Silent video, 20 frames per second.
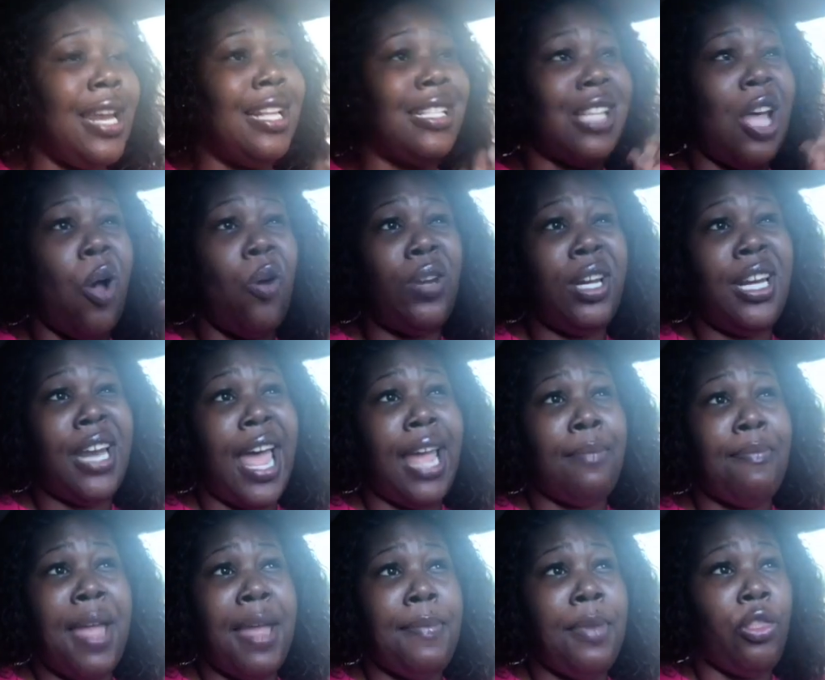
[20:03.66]
it's only
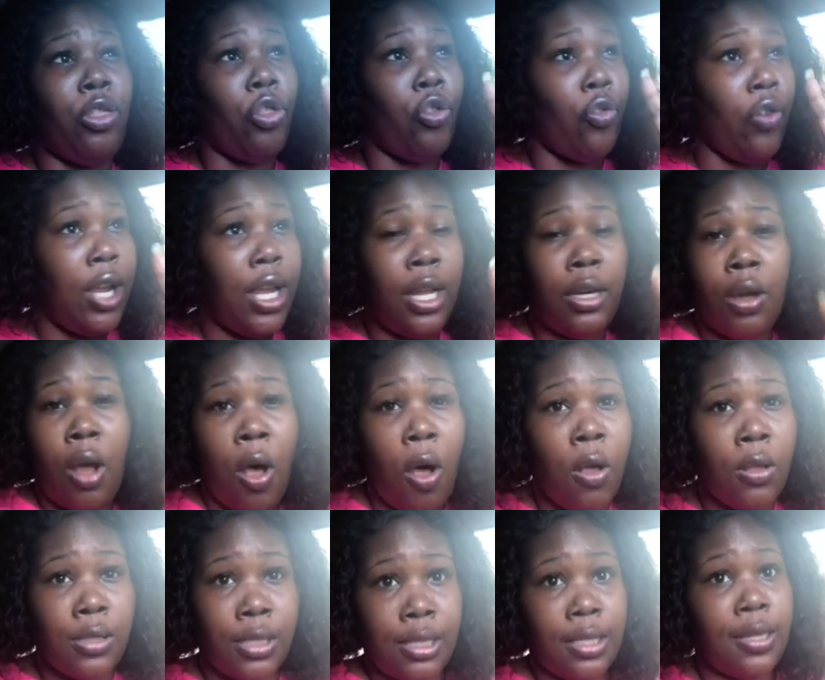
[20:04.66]
like maybe 3
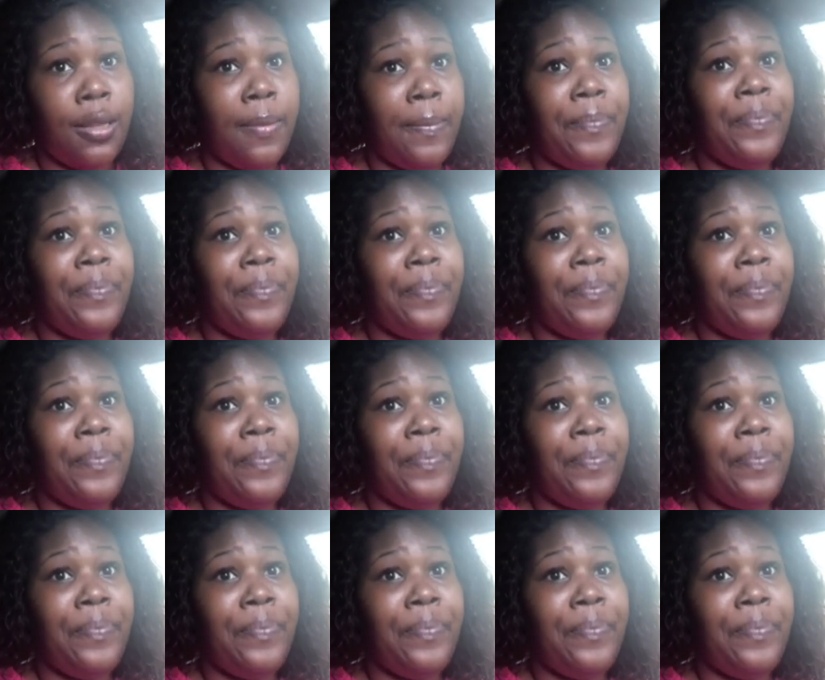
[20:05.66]
adults,